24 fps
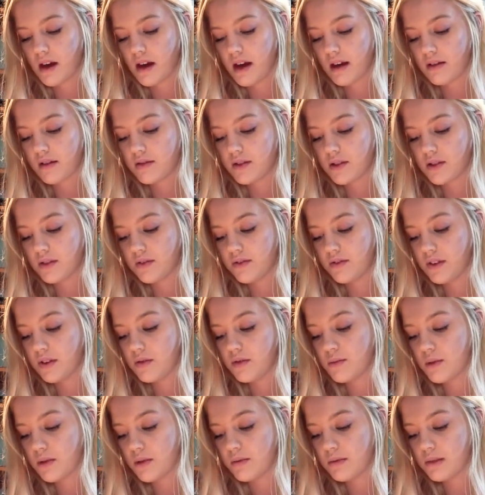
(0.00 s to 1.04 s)
After a few
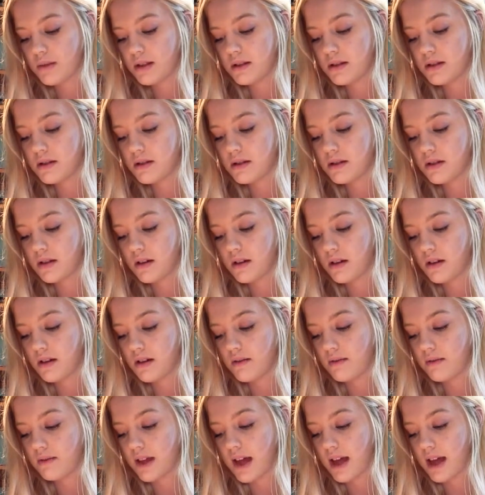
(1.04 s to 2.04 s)
moments of